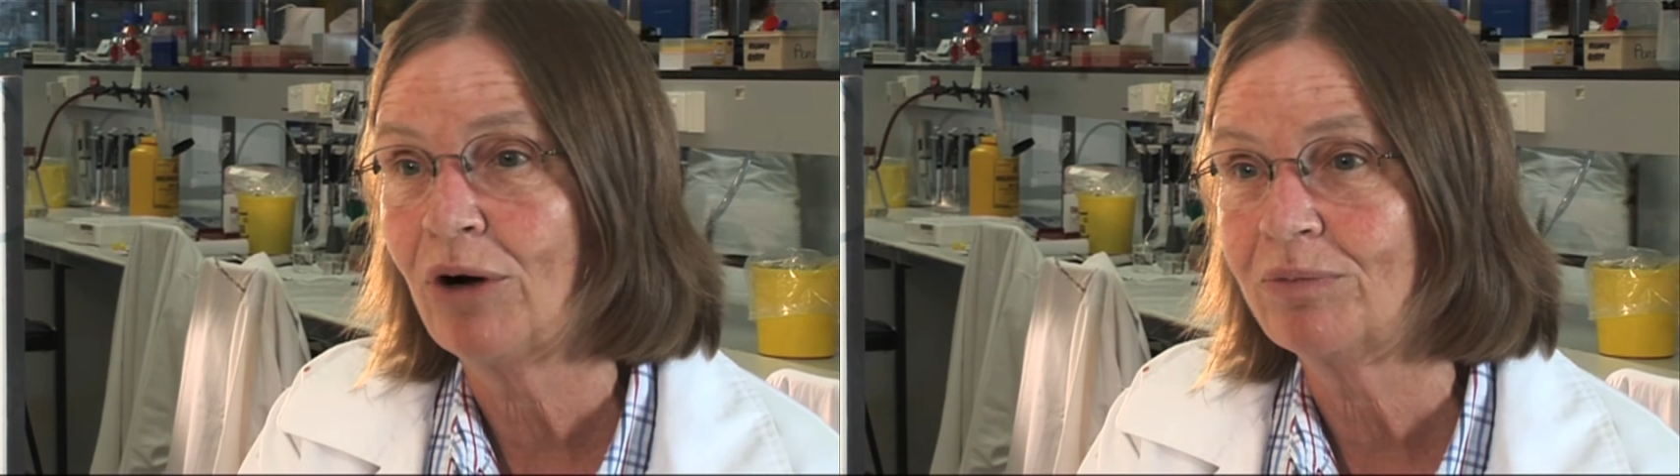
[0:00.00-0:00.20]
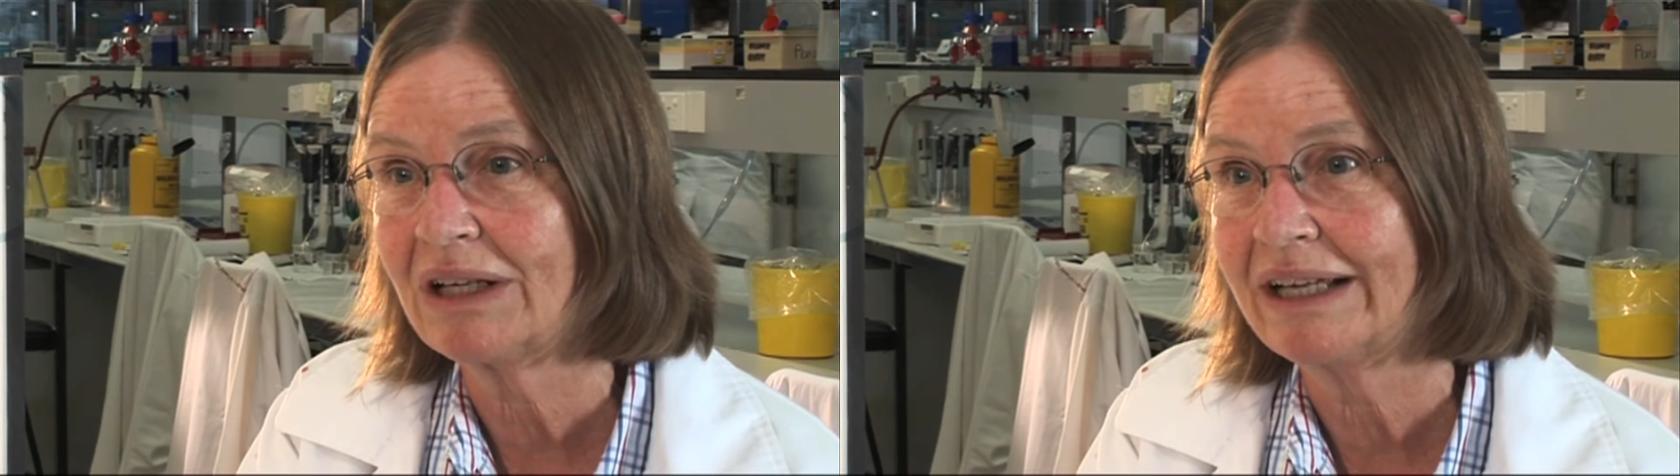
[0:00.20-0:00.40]

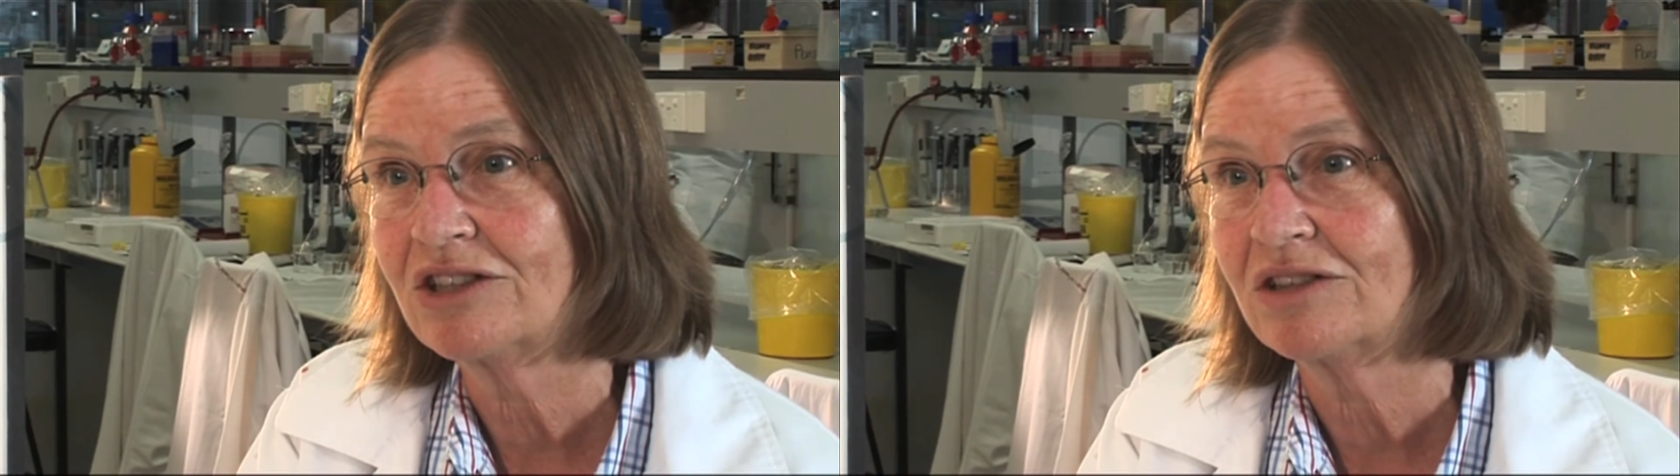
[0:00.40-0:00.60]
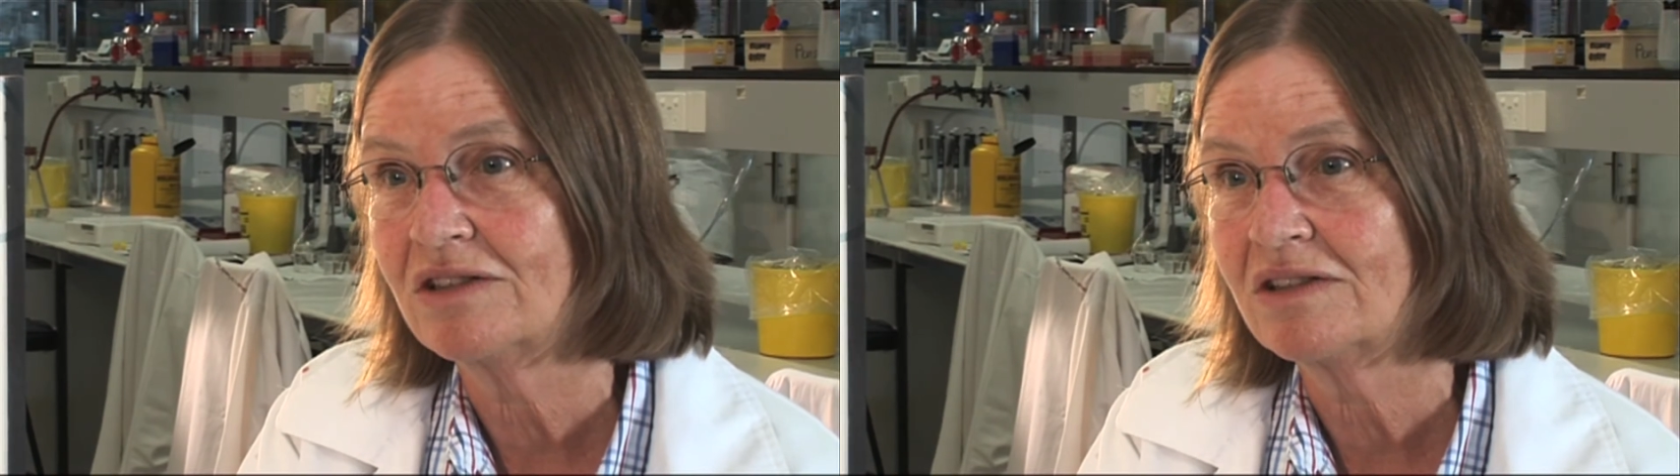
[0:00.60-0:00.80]

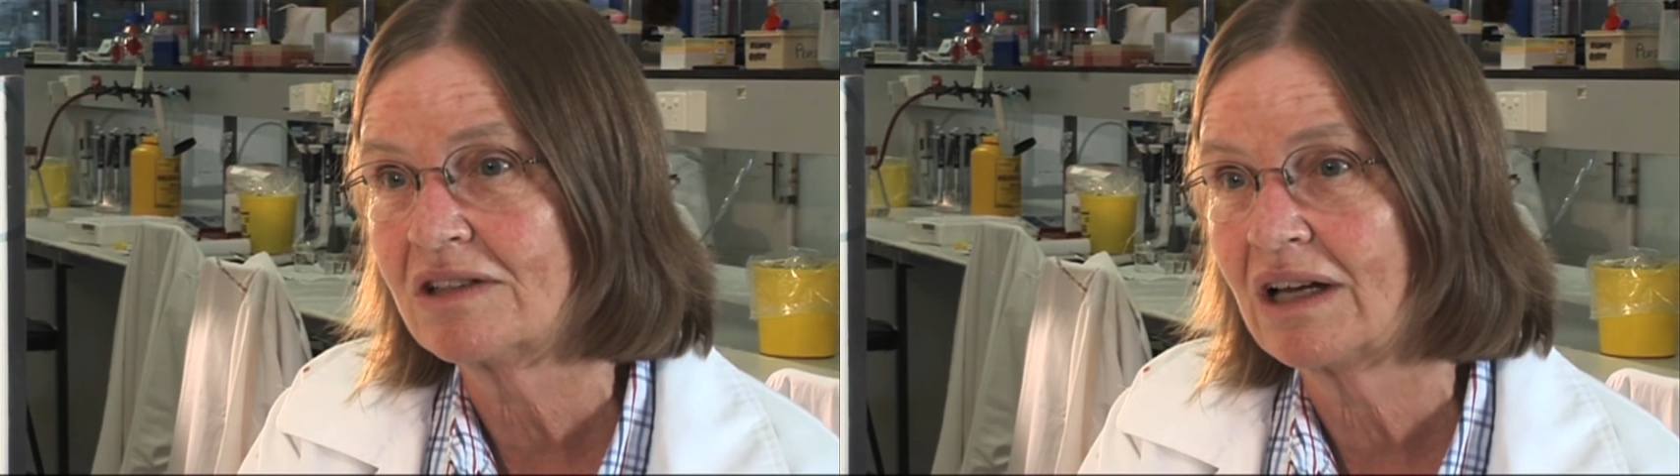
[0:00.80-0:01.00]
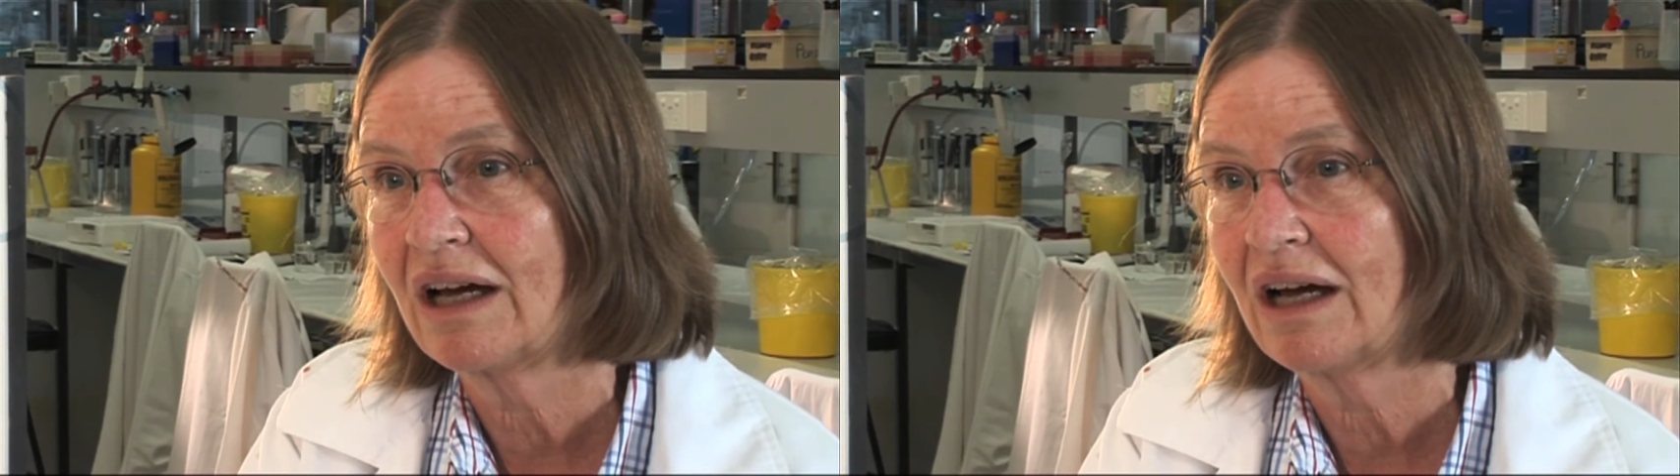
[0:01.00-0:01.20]

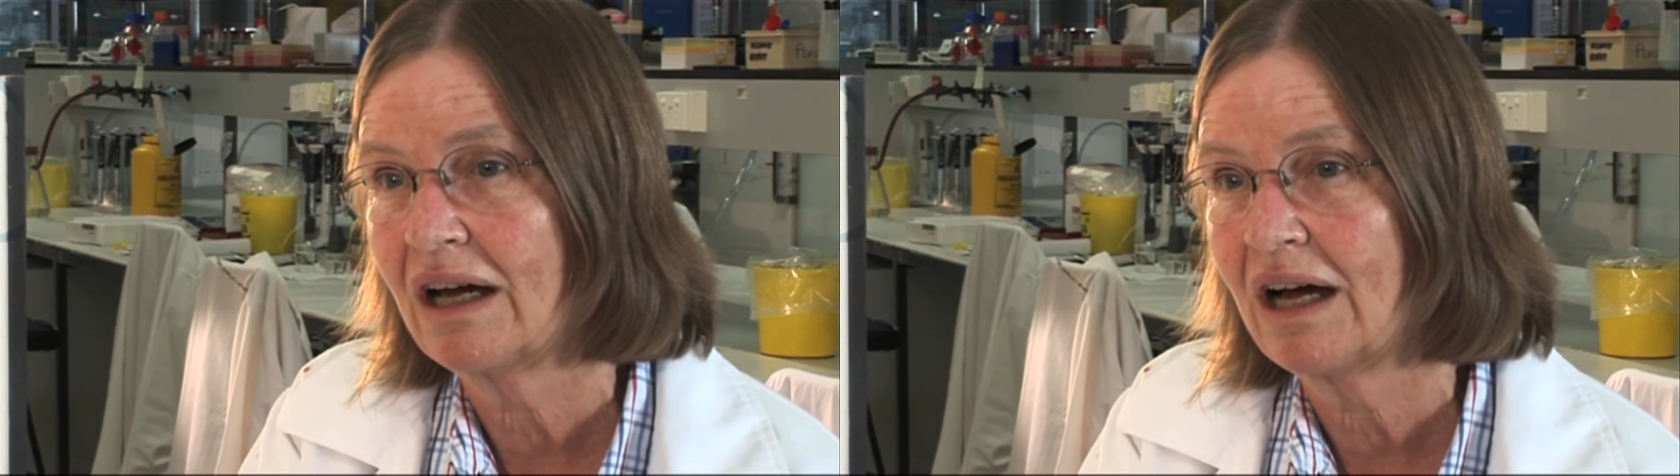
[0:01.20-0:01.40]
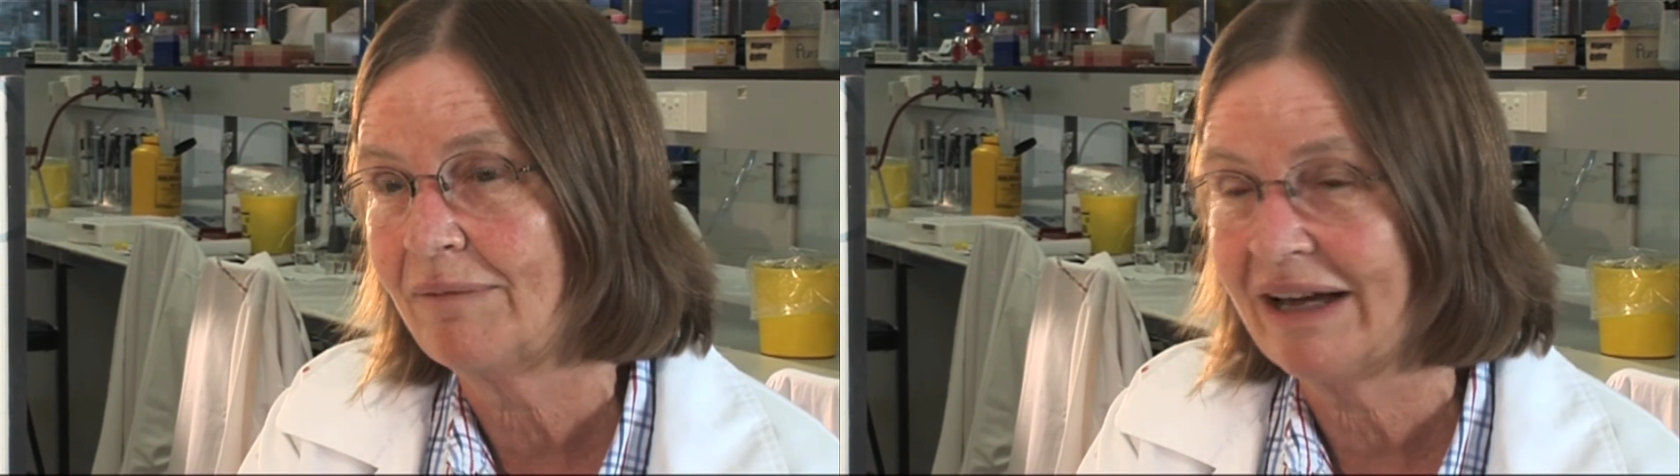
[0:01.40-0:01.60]
populations
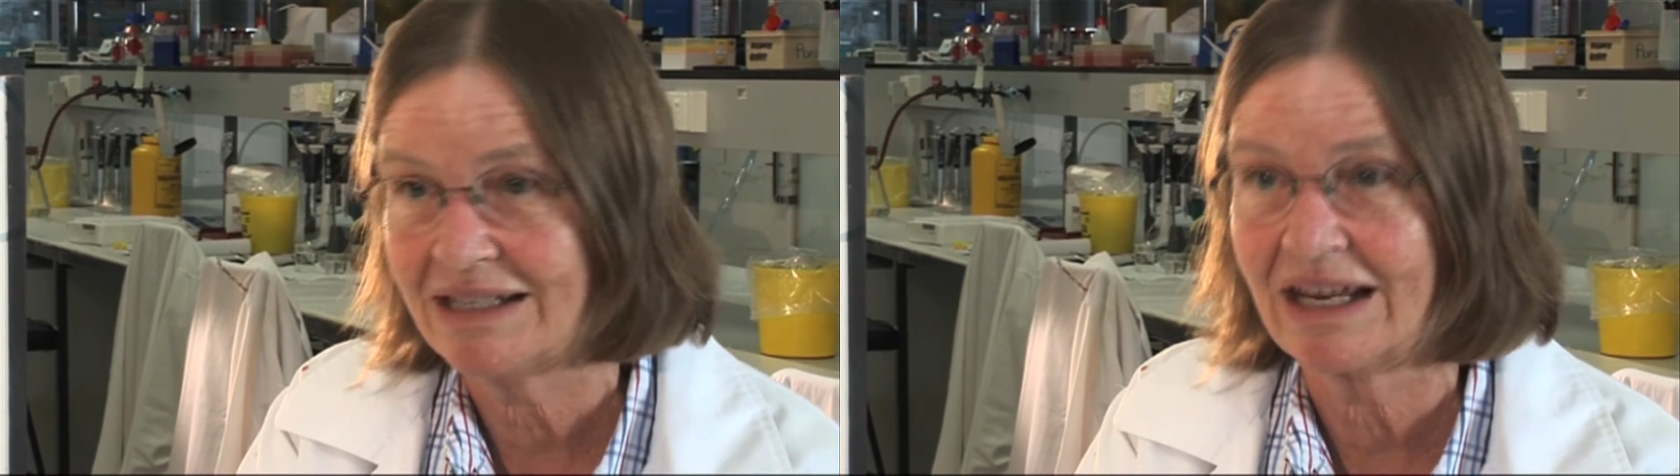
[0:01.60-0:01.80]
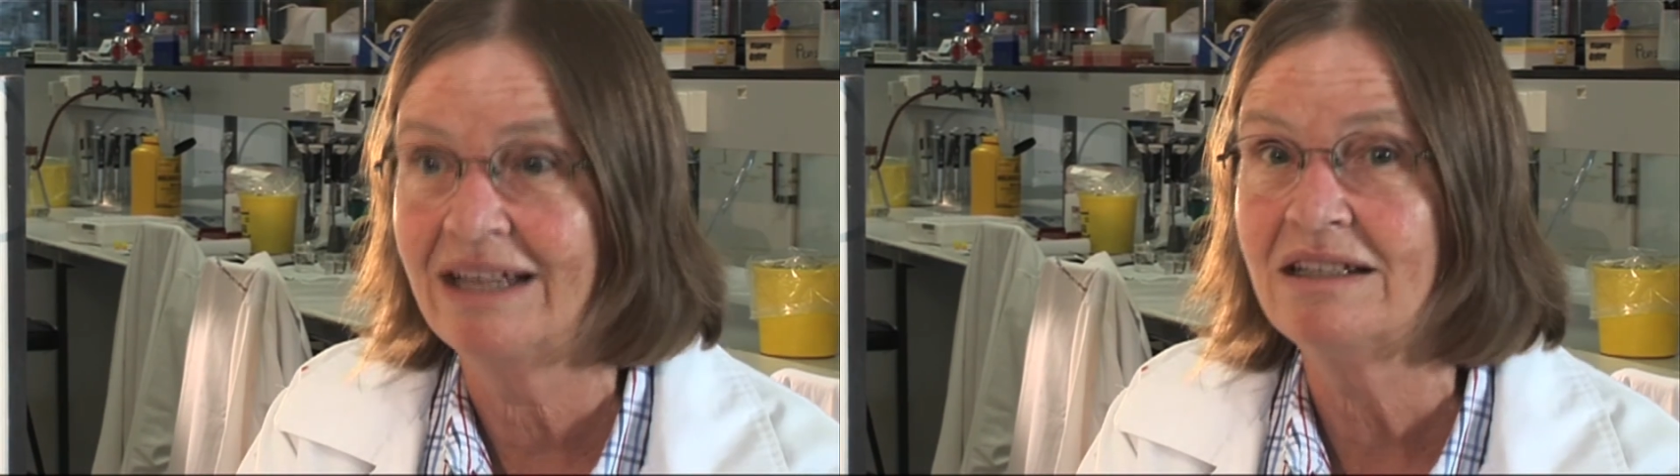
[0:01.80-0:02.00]
are
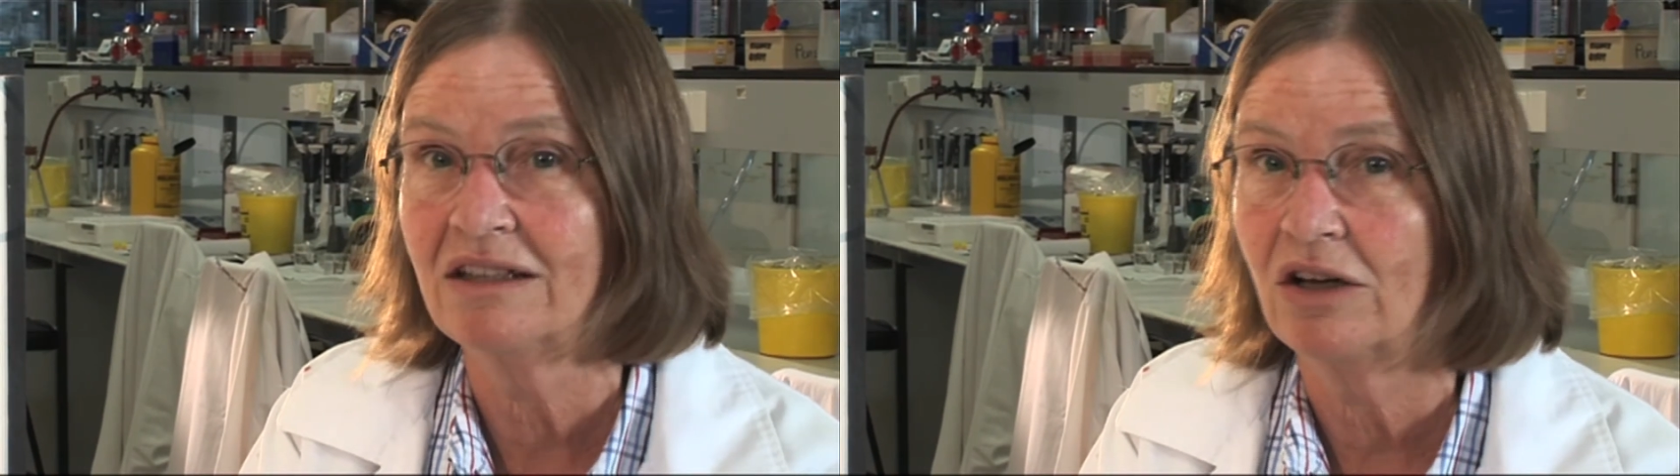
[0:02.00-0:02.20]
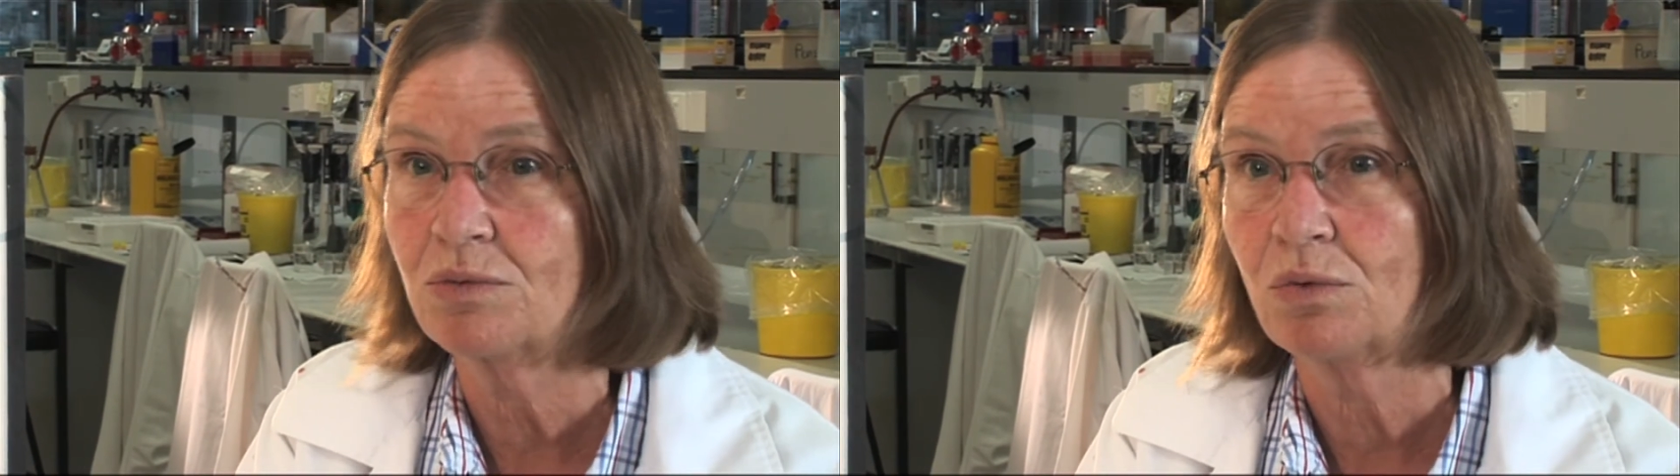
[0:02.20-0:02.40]
maintained in those